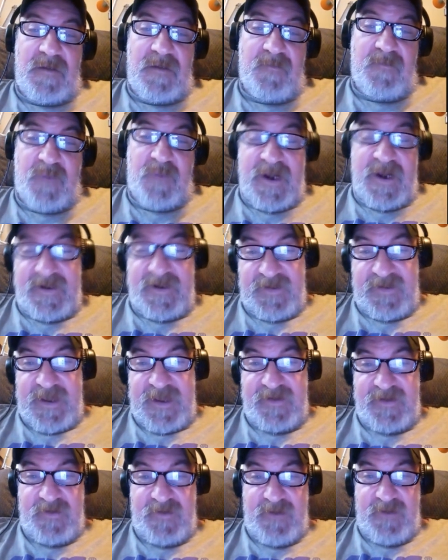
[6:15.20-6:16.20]
Prentice
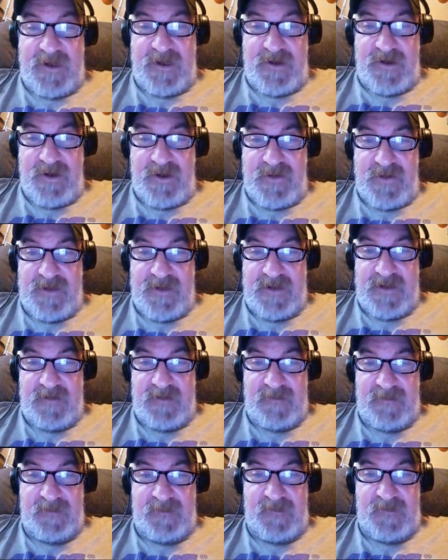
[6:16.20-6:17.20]
gets recruited.
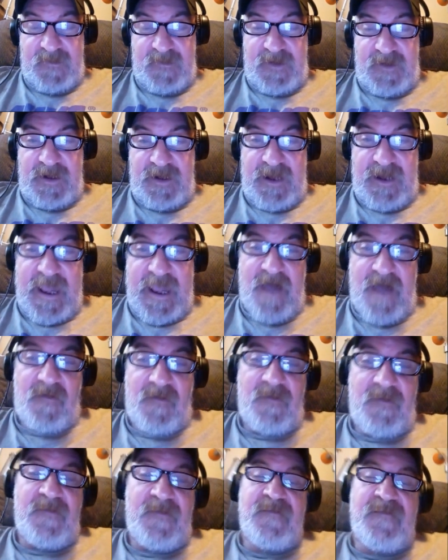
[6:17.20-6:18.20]
Now,
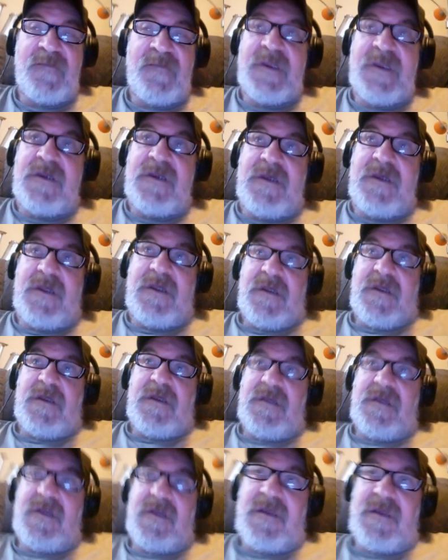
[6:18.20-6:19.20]

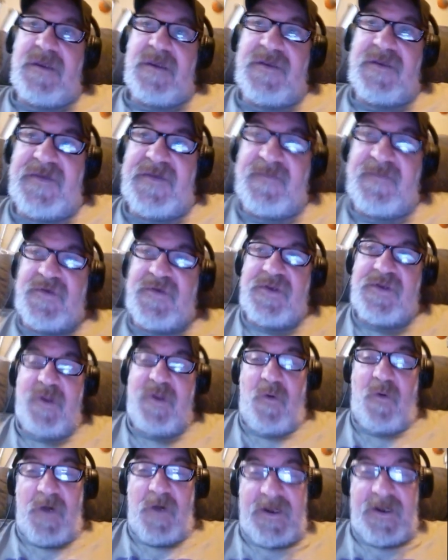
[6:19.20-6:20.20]
some
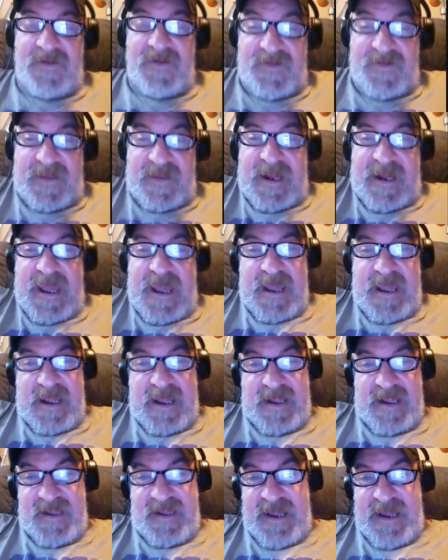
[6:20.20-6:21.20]
stories that
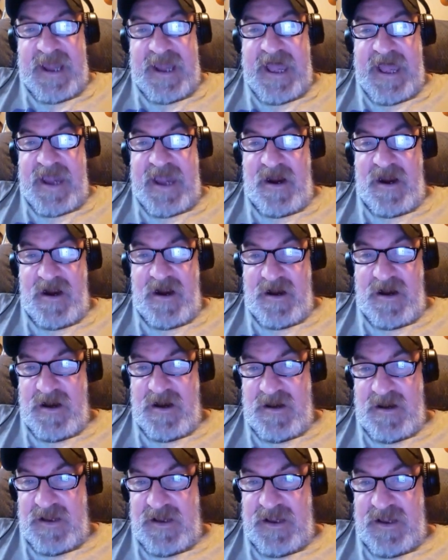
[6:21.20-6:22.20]
that I
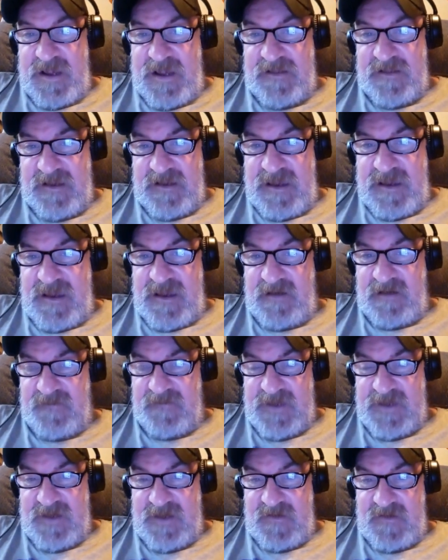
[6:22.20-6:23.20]
heard in the
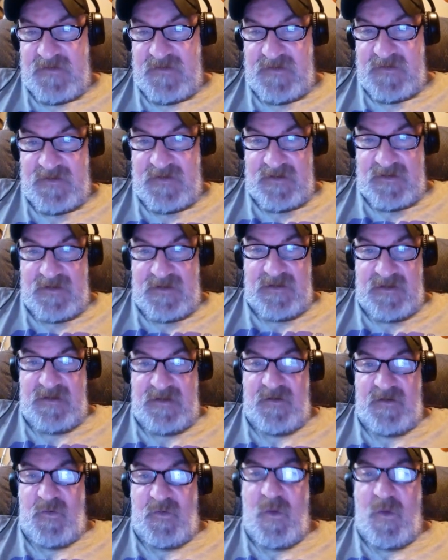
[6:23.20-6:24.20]
interview
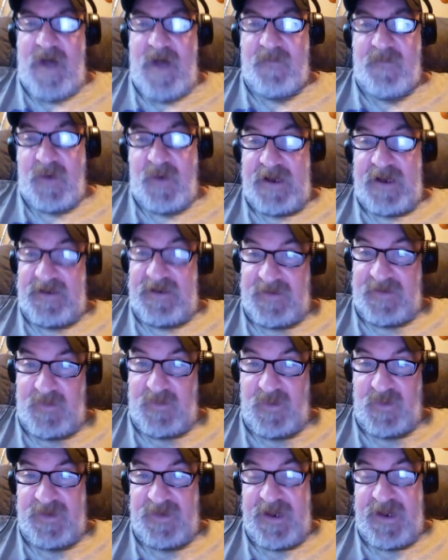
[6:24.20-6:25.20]
while Prentice
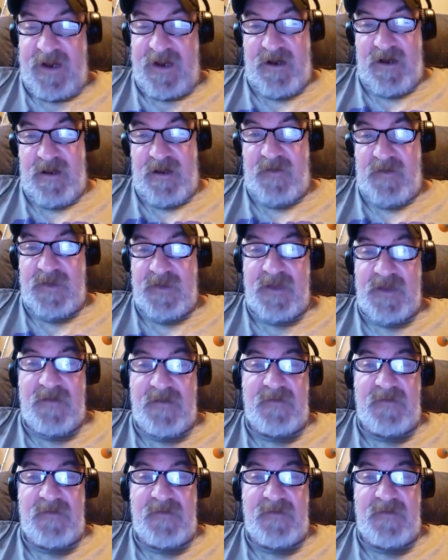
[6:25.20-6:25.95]
was here at OU